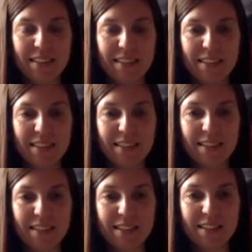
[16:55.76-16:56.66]

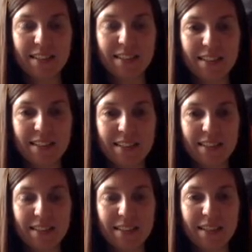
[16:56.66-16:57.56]

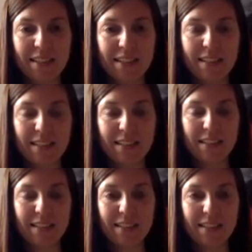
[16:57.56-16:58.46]

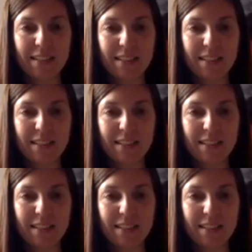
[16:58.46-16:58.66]
The person shown says nothing.